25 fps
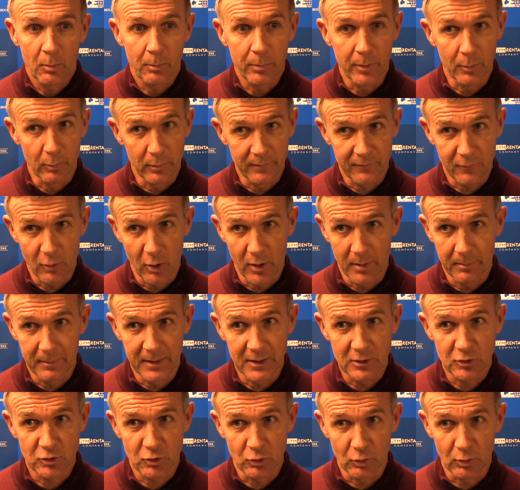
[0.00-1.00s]
but we've got to
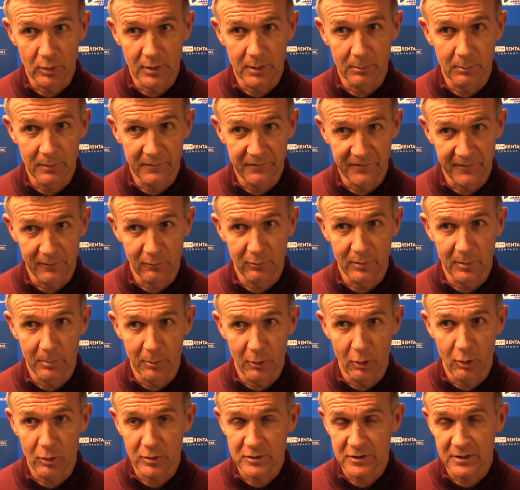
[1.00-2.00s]
make sure that we fill the
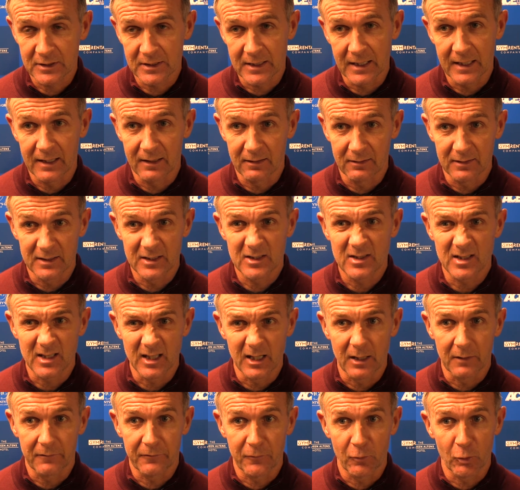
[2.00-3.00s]
box and get at least
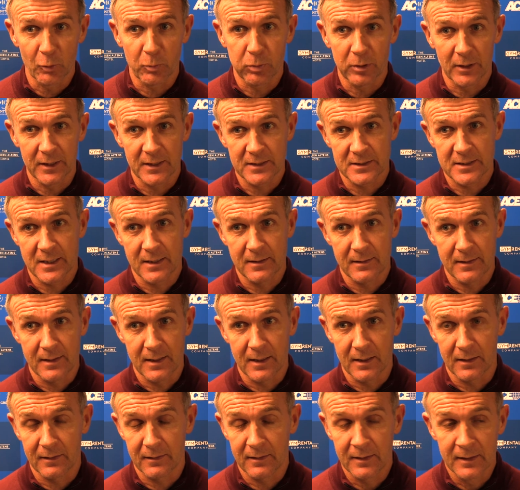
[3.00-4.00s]
3 or 4 players in
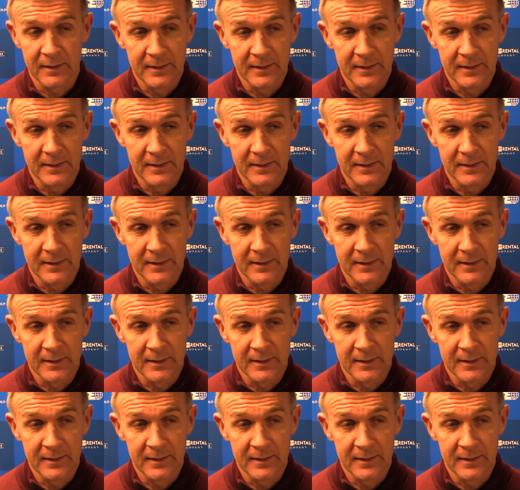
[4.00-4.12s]
there,